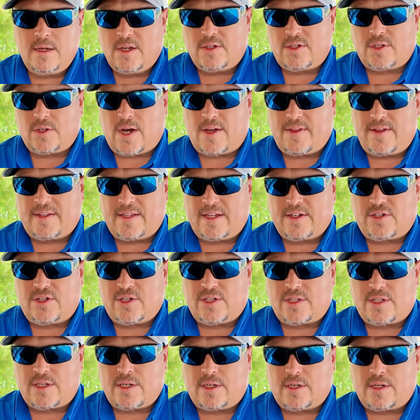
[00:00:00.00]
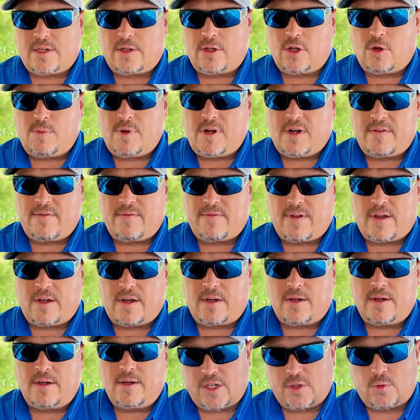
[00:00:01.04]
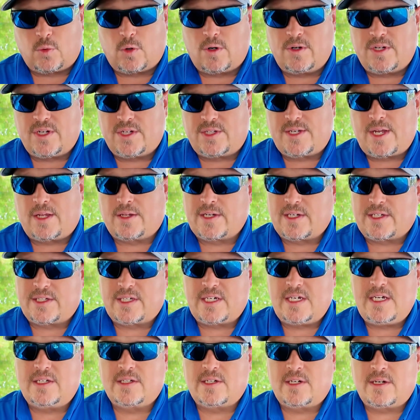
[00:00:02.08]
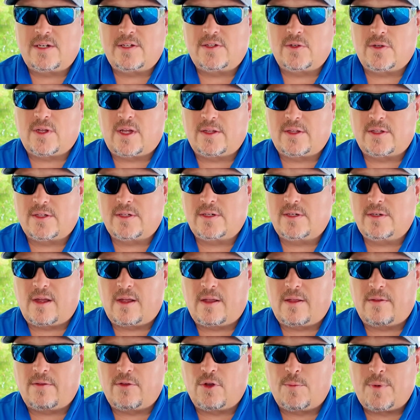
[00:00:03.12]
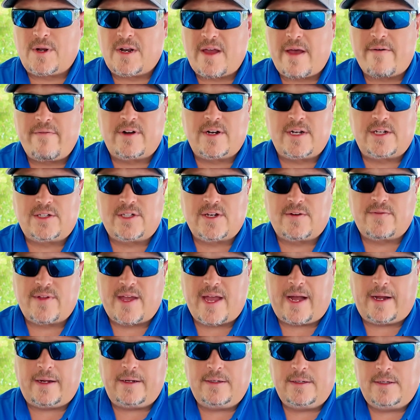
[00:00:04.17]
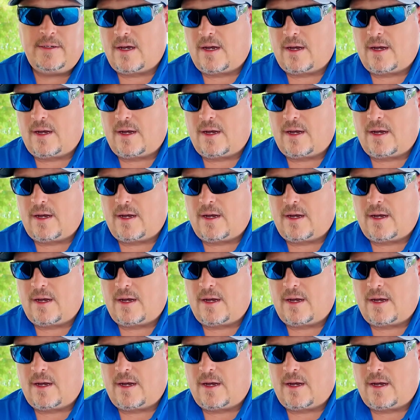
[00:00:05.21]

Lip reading: So I think that's just a little bit of because we're in the selling season, so that's a little bit of evidence of that.